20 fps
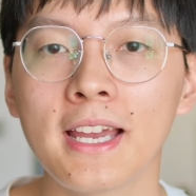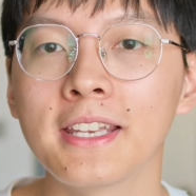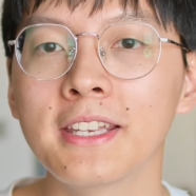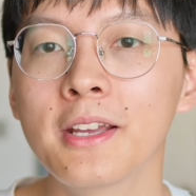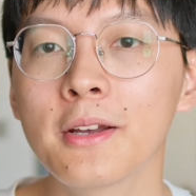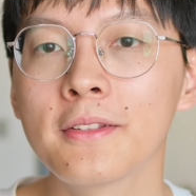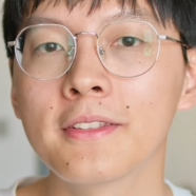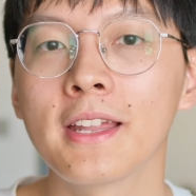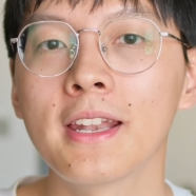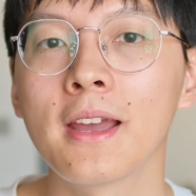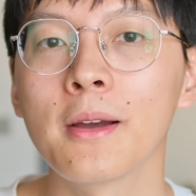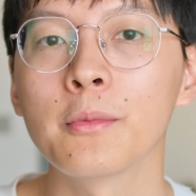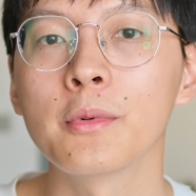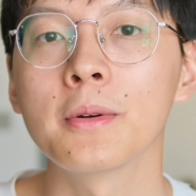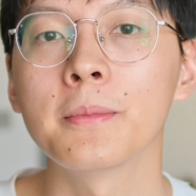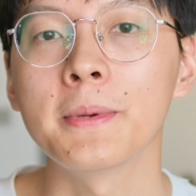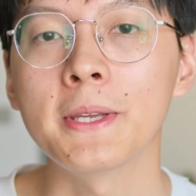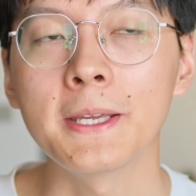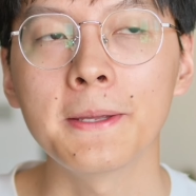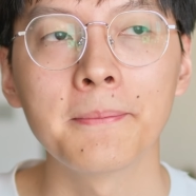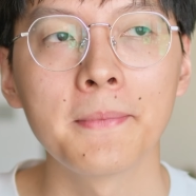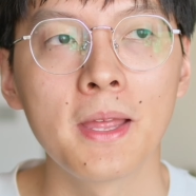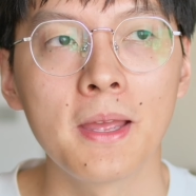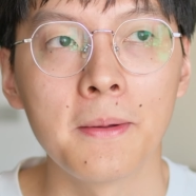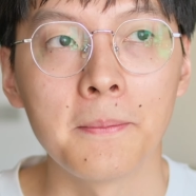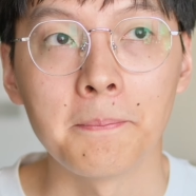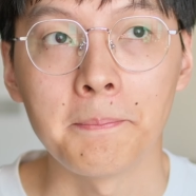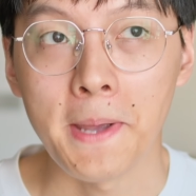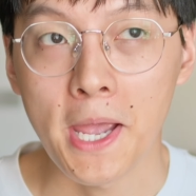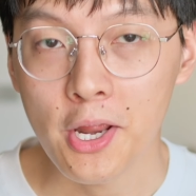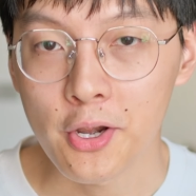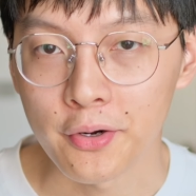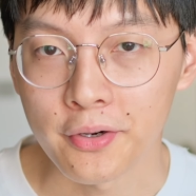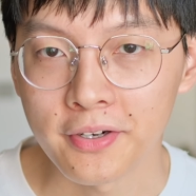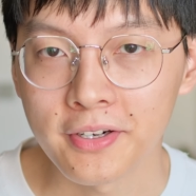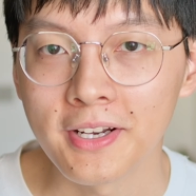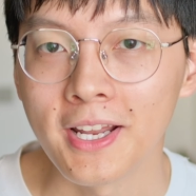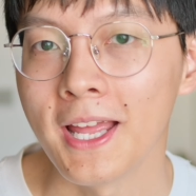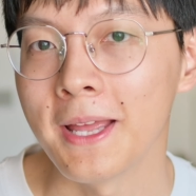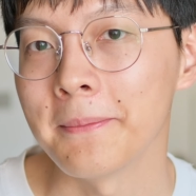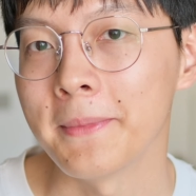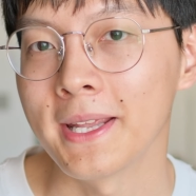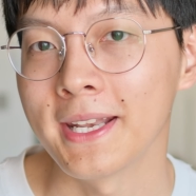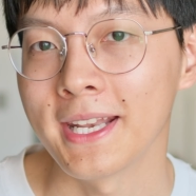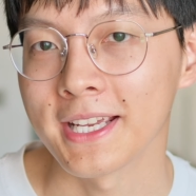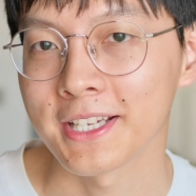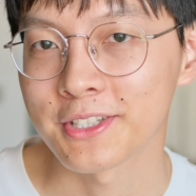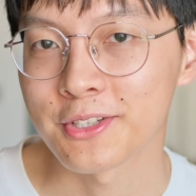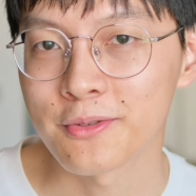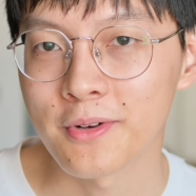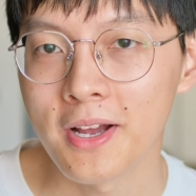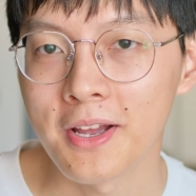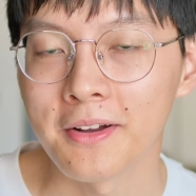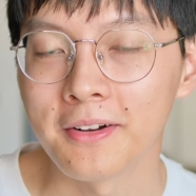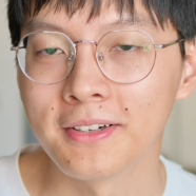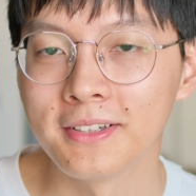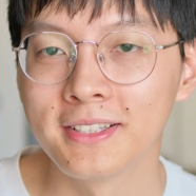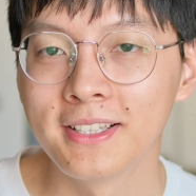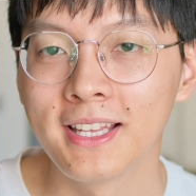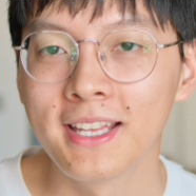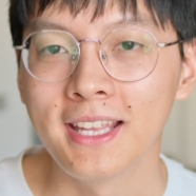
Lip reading: I know that I will be better at my next trial.